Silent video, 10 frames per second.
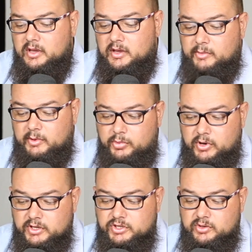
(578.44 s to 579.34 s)
Um, I'm
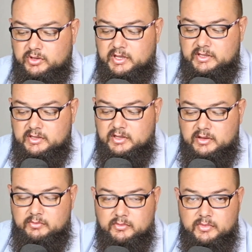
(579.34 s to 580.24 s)
pretty sure that
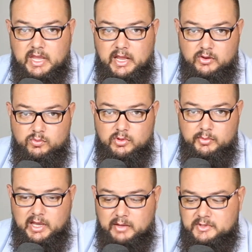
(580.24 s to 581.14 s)
um, Canon will
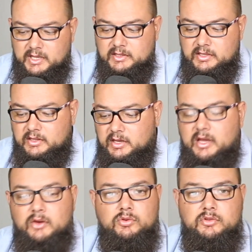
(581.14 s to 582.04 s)
be updating the
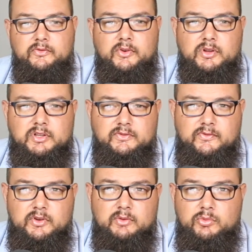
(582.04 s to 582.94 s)
eye autofocus
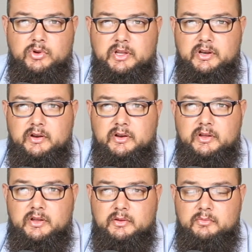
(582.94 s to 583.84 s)
firmware
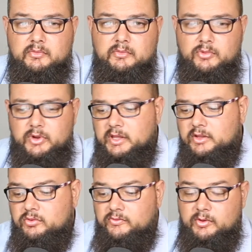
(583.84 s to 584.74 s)
um, when they
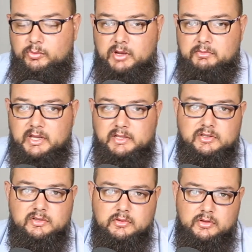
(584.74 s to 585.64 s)
do firmware
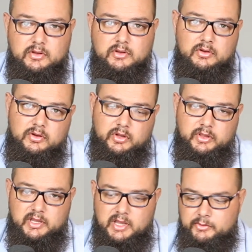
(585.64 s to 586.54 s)
updates
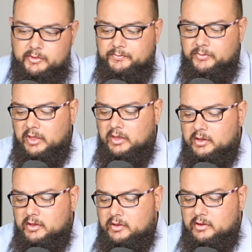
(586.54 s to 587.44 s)
on the camera.
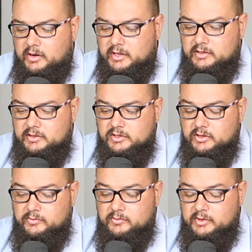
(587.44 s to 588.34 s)
Right.
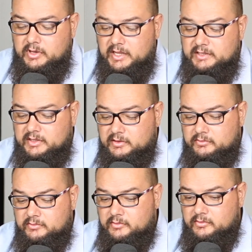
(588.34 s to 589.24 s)
So the next thing.